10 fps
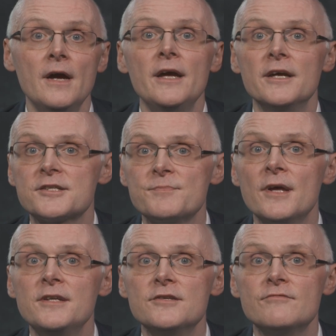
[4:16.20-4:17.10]
He
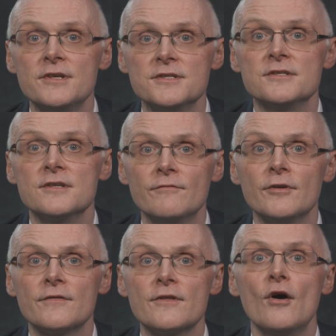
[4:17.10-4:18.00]
explained his reasons in
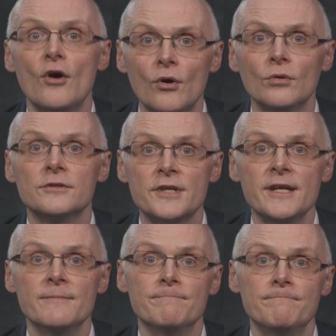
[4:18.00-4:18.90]
front of the whole
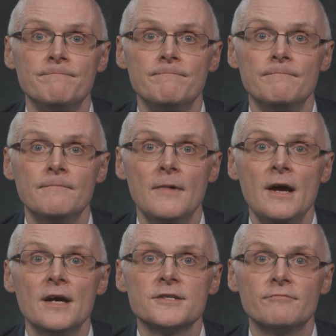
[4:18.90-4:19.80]
team.
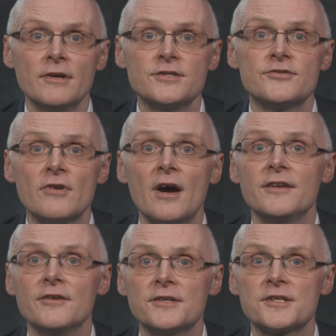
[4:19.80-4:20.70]
As the registrar
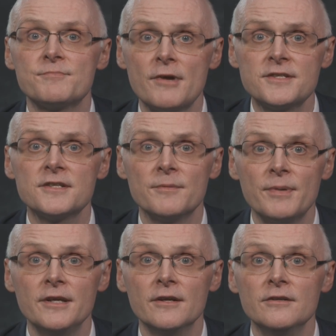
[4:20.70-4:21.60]
had not expressed an
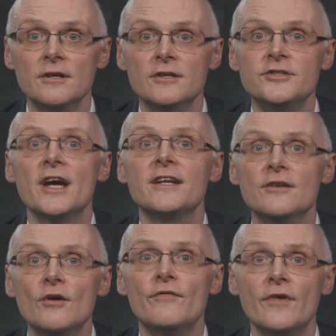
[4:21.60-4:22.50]
opinion, she had
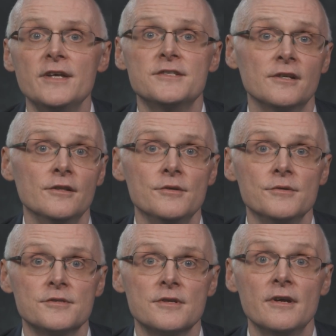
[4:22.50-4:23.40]
no face to
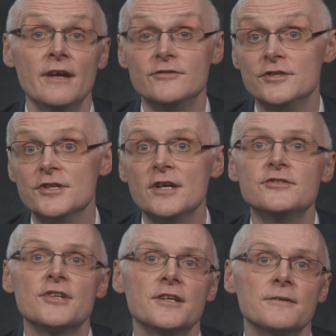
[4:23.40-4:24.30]
lose if she
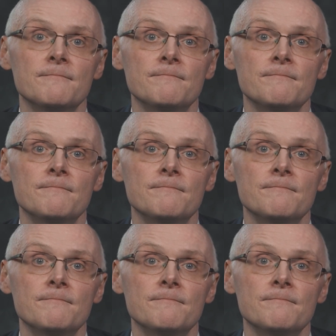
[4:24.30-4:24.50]
changed it.